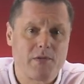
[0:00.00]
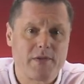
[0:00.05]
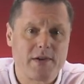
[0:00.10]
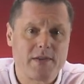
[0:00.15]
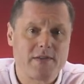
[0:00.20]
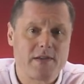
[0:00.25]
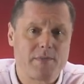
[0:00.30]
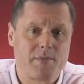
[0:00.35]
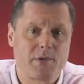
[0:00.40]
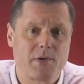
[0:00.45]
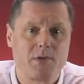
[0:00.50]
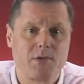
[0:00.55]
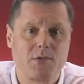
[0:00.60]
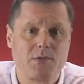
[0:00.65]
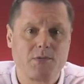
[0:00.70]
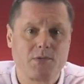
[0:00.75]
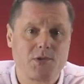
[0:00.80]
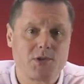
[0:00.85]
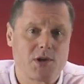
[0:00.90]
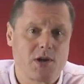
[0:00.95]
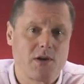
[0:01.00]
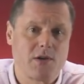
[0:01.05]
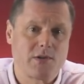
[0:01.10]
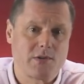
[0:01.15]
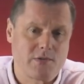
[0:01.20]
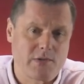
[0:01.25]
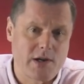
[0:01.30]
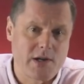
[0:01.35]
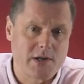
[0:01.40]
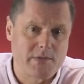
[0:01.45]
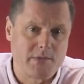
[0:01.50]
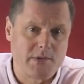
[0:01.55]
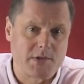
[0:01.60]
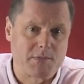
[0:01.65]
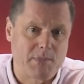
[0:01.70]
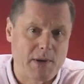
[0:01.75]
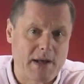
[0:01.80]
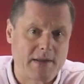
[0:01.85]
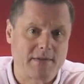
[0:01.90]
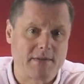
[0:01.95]
of a typical child arrangements
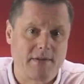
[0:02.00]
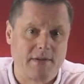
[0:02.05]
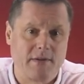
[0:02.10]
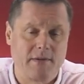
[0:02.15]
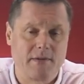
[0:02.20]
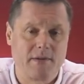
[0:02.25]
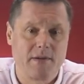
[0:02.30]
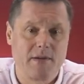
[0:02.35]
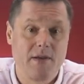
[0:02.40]
pattern?"